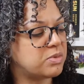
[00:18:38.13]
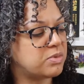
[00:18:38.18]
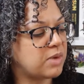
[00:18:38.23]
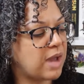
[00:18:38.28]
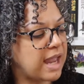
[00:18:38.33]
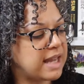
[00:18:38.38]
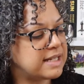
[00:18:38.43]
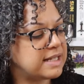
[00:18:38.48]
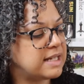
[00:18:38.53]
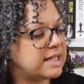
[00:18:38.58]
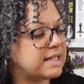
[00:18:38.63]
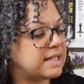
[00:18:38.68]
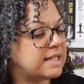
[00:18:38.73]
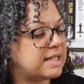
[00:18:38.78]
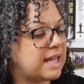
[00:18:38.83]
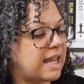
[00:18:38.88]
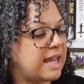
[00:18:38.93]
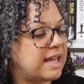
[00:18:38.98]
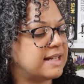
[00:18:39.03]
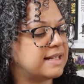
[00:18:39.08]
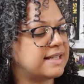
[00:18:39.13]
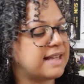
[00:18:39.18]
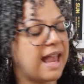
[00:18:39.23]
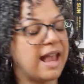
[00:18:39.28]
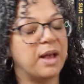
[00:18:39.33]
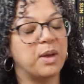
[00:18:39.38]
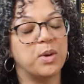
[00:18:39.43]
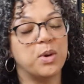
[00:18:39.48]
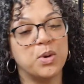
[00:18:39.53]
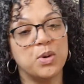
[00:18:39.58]
rising stakes,
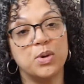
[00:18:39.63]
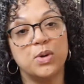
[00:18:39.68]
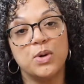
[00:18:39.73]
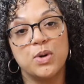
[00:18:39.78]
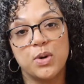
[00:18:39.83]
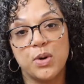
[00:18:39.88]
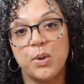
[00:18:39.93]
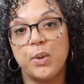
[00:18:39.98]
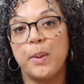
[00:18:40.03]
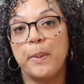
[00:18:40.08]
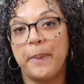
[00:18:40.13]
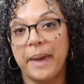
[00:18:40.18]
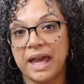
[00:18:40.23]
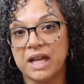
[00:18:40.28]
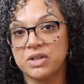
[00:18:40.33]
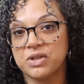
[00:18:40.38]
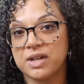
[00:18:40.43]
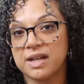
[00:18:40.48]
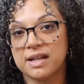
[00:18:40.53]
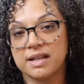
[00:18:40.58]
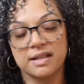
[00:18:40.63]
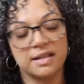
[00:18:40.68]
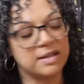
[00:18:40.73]
and cool, cool magic?